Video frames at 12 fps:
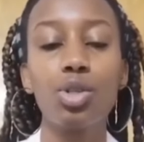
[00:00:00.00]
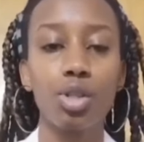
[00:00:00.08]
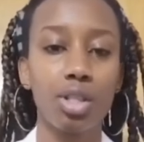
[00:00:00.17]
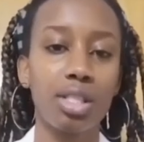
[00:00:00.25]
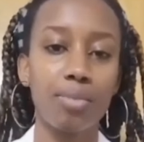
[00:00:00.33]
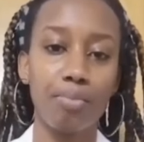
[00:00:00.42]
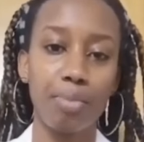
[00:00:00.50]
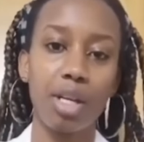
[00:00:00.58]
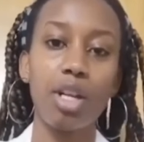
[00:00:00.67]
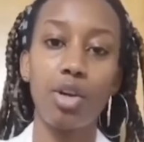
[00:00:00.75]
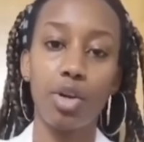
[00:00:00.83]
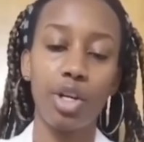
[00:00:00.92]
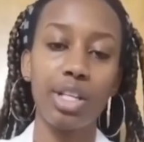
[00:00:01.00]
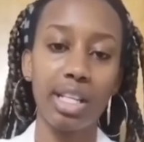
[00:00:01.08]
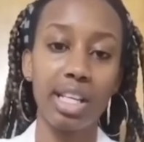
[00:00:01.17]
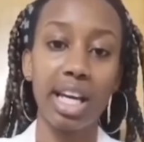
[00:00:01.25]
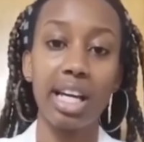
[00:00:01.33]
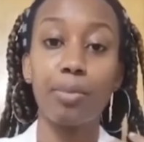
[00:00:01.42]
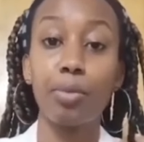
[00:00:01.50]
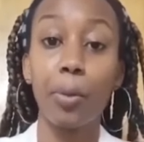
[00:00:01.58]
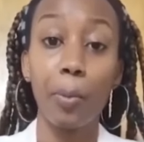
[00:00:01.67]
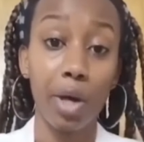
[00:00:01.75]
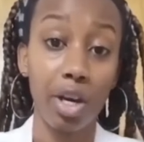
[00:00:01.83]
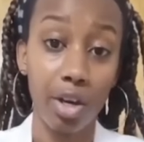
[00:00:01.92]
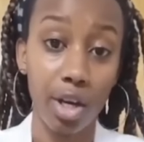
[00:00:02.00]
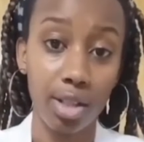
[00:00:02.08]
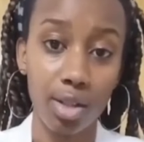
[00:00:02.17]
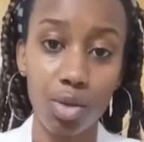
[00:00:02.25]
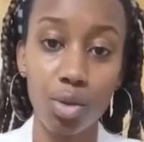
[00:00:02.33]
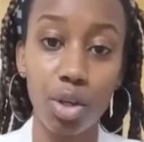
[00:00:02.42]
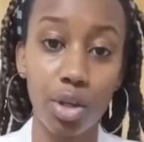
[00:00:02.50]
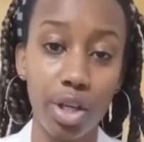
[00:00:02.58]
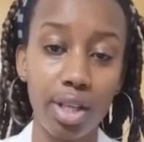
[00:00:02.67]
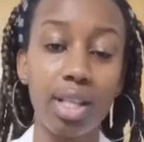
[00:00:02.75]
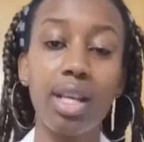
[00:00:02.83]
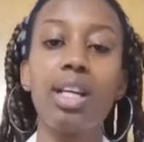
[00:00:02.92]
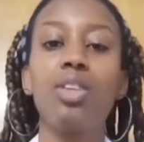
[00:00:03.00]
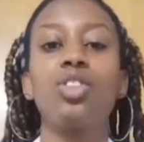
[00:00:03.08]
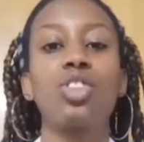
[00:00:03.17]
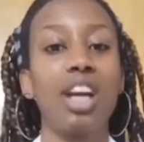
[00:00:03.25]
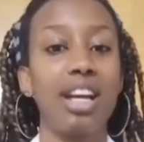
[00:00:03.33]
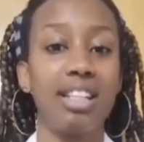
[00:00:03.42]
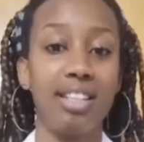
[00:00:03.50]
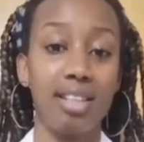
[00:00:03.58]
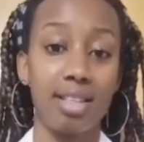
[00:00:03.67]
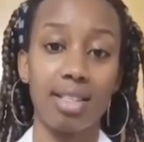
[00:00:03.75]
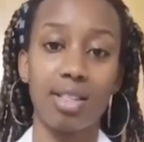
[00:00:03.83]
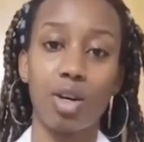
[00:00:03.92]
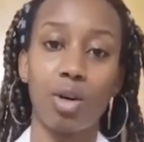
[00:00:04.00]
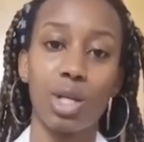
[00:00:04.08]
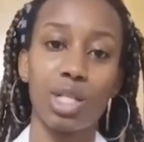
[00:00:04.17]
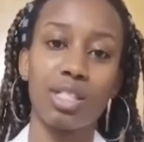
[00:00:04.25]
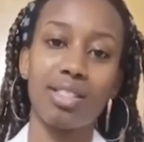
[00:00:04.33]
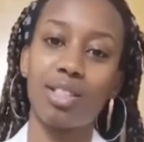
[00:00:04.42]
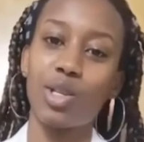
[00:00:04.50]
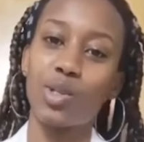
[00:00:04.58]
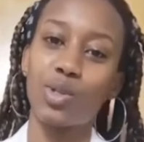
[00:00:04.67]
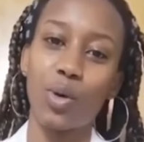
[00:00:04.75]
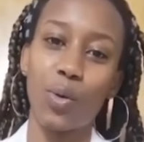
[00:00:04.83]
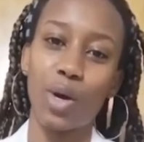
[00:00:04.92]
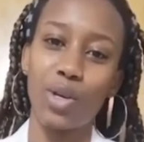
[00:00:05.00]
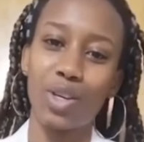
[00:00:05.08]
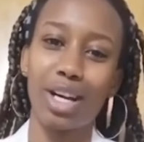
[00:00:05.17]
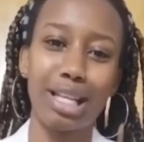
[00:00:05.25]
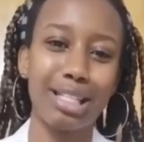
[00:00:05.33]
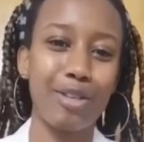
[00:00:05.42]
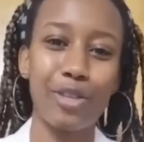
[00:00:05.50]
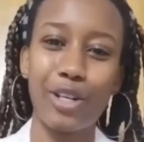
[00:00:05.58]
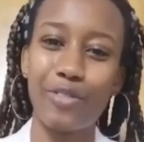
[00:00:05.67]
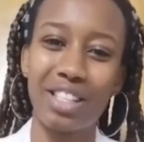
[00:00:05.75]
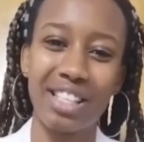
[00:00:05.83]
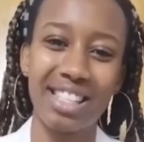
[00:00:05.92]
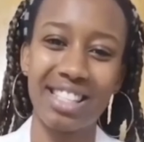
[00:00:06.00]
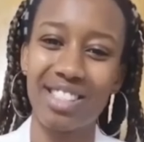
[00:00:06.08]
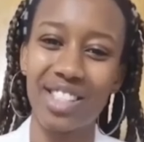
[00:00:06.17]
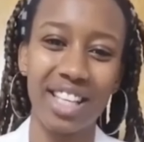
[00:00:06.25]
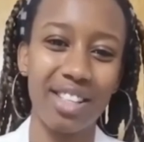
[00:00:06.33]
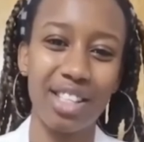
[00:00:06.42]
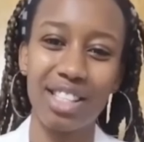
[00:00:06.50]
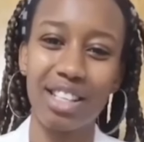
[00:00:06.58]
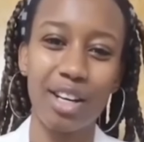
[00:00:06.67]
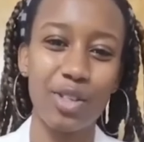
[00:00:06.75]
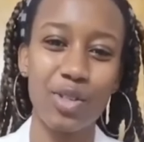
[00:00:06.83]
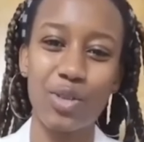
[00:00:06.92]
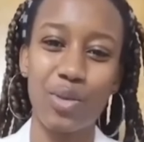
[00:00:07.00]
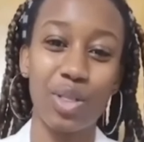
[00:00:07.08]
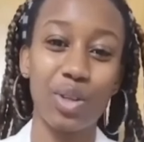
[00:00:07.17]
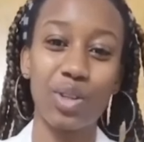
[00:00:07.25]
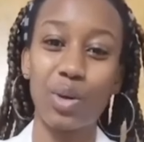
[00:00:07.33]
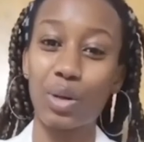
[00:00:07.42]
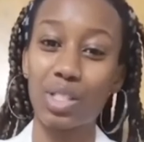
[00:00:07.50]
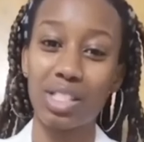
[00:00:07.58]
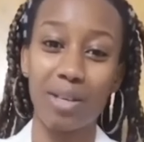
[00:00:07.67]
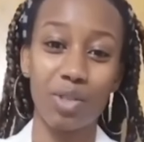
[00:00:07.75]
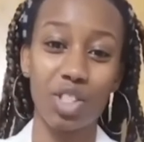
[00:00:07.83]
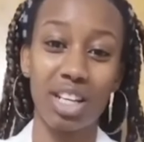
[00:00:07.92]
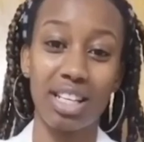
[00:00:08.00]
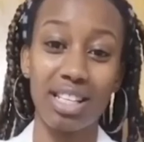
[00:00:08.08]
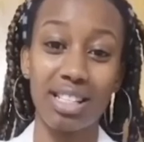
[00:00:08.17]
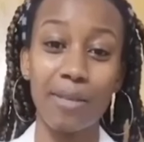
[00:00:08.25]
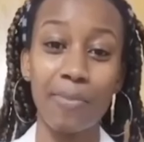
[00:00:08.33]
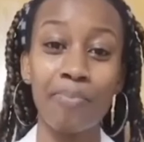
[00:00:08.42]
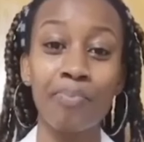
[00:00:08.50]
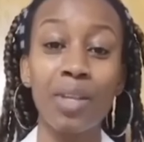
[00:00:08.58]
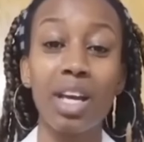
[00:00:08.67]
you should be learning and prepared to learn Chinese, because there's no way you can survive this country without knowing some Chinese.